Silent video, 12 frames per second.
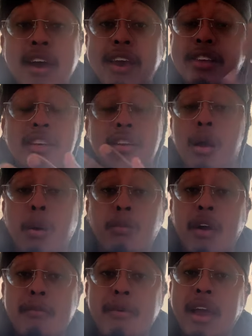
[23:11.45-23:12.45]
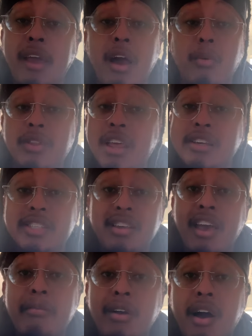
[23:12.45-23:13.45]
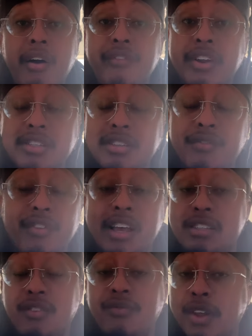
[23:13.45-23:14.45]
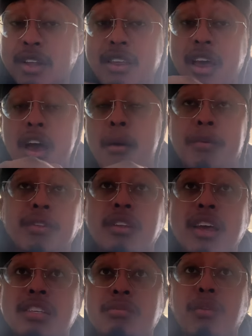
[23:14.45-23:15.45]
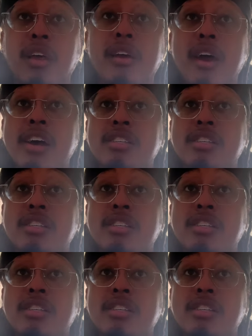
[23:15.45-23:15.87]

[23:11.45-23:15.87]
he's going to come right back out with that same confidence as if nothing happened the next play.